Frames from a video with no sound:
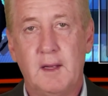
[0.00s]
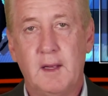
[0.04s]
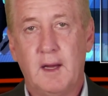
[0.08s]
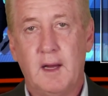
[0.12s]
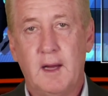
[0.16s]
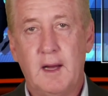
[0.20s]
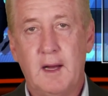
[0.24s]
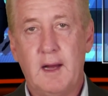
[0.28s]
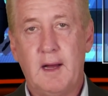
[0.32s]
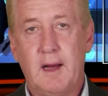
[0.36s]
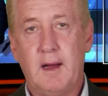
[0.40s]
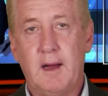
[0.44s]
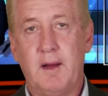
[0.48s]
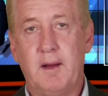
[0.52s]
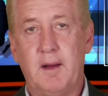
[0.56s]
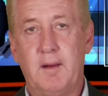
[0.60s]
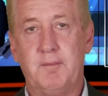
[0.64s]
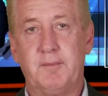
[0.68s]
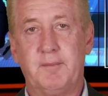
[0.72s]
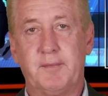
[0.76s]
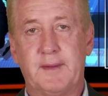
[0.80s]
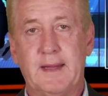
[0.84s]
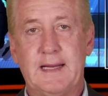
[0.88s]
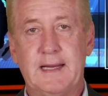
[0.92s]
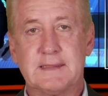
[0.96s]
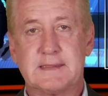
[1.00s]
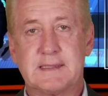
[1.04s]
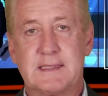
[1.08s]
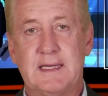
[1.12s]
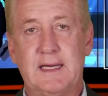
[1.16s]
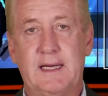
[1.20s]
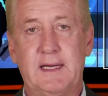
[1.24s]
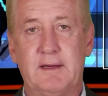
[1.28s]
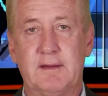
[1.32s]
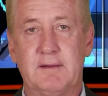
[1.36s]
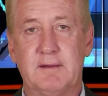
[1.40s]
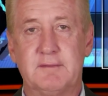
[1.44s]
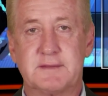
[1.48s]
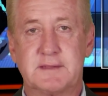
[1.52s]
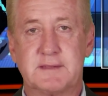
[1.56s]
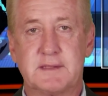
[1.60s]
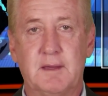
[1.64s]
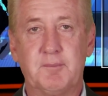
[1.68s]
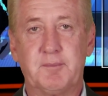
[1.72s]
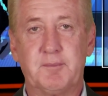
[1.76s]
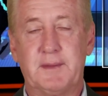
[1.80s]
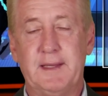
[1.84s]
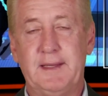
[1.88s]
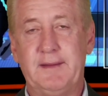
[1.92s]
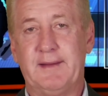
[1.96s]
That's kind of
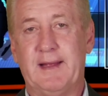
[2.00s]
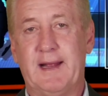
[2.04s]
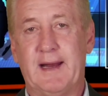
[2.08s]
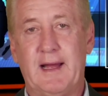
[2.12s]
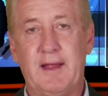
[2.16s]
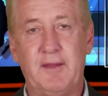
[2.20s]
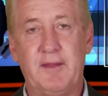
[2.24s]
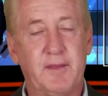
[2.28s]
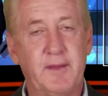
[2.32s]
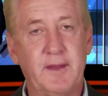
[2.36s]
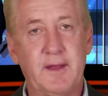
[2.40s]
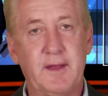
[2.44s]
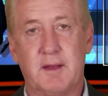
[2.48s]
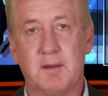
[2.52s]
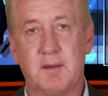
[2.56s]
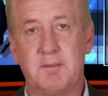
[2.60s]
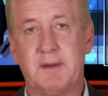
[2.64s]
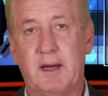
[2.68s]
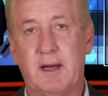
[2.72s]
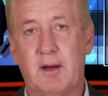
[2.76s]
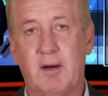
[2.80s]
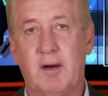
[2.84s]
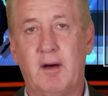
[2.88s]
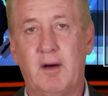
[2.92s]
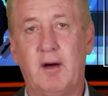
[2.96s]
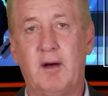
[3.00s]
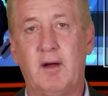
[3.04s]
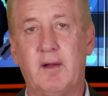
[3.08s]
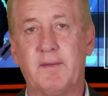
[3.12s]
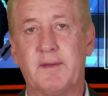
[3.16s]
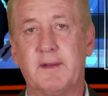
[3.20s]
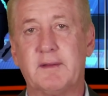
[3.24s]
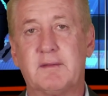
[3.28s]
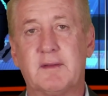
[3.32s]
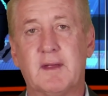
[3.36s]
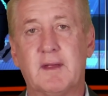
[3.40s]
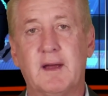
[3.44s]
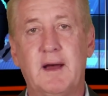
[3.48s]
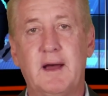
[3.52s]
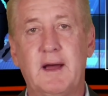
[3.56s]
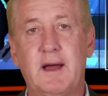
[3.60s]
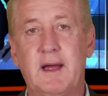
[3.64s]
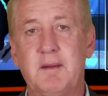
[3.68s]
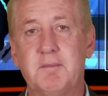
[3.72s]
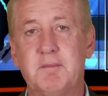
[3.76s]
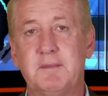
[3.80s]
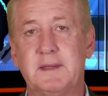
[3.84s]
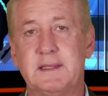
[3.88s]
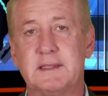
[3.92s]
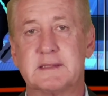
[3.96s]
something that I think about all the
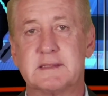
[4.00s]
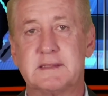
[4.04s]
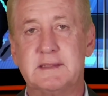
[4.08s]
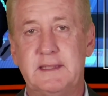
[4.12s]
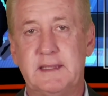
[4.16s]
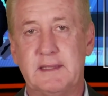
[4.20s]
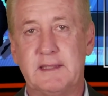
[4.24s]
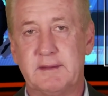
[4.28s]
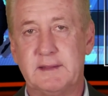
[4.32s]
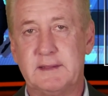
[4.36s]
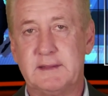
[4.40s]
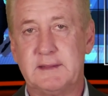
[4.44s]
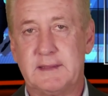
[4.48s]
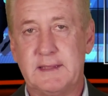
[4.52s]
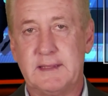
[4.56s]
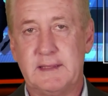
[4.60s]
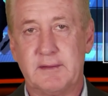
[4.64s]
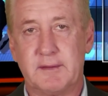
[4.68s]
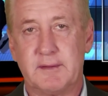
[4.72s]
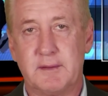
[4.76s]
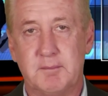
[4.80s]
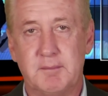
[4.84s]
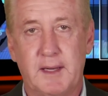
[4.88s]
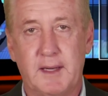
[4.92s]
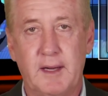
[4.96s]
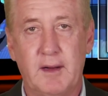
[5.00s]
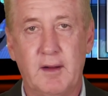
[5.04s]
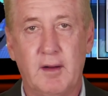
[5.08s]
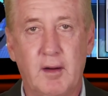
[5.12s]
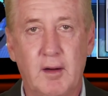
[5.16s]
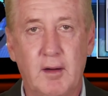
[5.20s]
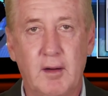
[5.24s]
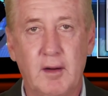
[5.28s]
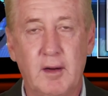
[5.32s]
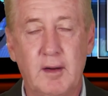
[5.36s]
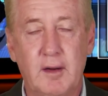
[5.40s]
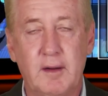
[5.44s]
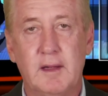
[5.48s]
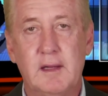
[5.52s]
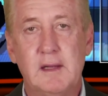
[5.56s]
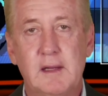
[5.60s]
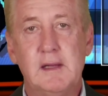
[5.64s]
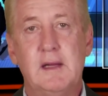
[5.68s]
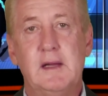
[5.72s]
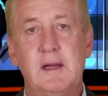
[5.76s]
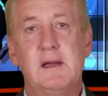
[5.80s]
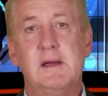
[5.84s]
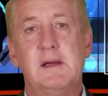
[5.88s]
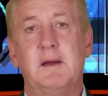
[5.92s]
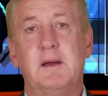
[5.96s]
time. It's near and dear to my heart.
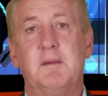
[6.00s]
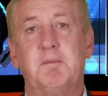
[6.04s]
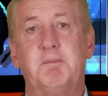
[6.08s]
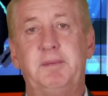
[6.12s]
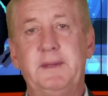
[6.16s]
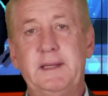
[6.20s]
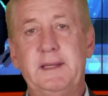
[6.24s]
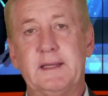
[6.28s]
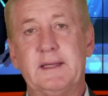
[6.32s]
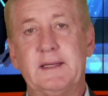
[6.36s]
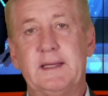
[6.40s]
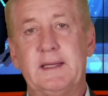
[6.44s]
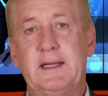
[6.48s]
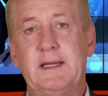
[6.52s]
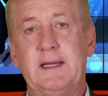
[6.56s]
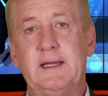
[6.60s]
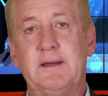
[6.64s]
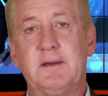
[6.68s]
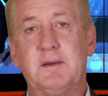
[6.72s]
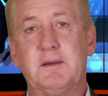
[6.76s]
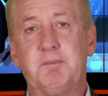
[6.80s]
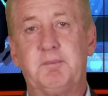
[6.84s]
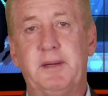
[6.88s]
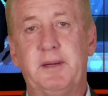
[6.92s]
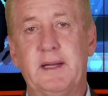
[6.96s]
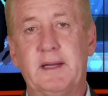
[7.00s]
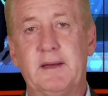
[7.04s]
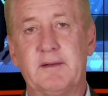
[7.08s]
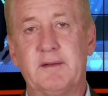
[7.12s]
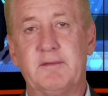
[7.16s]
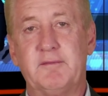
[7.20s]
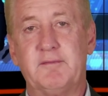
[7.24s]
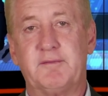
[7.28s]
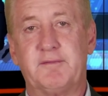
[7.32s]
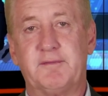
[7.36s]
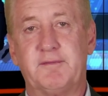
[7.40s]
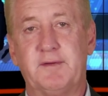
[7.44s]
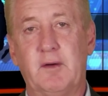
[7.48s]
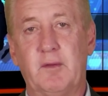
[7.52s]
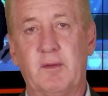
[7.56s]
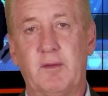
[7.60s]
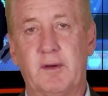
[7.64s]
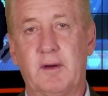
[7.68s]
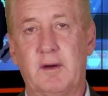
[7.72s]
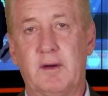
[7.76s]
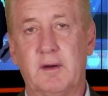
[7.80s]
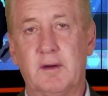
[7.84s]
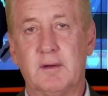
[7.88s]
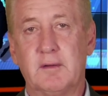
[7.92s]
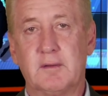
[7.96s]
Being an independent
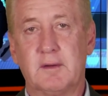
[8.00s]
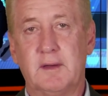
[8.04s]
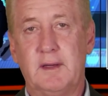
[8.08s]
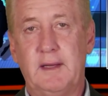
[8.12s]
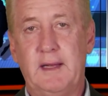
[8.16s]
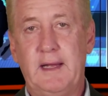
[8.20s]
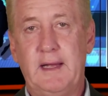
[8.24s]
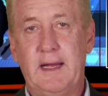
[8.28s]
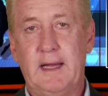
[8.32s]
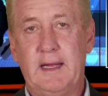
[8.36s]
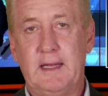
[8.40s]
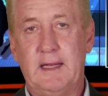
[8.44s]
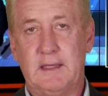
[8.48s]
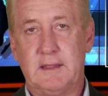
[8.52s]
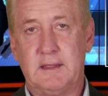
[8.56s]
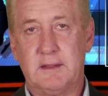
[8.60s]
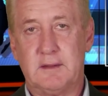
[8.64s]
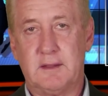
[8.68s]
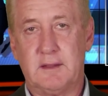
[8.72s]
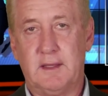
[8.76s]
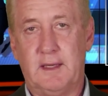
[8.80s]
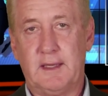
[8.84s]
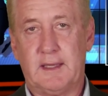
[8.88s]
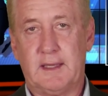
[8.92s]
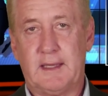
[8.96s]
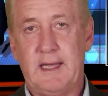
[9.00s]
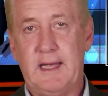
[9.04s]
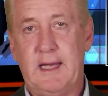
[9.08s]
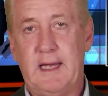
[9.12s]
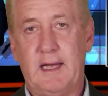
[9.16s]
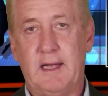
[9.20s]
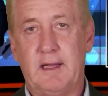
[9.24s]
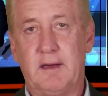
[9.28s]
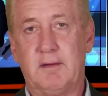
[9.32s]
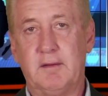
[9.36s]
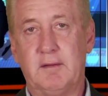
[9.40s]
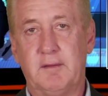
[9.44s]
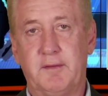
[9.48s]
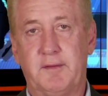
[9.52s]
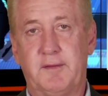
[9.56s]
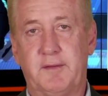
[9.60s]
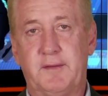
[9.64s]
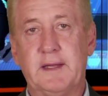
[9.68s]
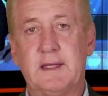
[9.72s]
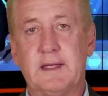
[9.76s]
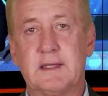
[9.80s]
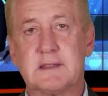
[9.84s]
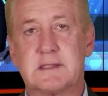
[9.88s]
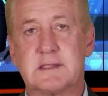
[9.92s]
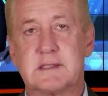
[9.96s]
voter, and again,
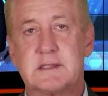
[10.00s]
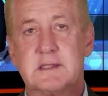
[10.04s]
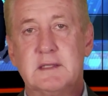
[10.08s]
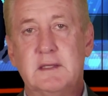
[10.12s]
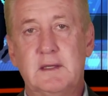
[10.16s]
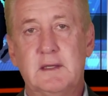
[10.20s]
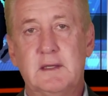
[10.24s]
this